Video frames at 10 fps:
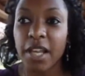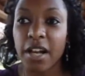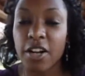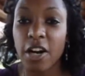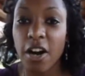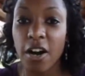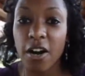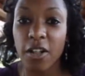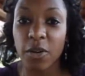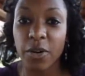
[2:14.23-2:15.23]
a
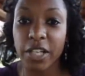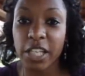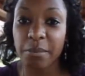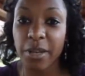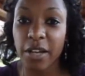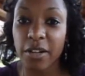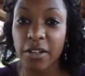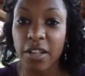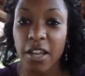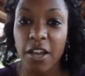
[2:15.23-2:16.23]
call or an email
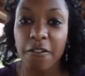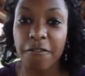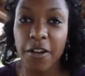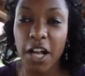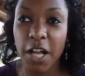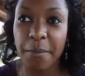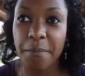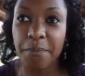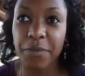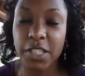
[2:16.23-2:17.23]
from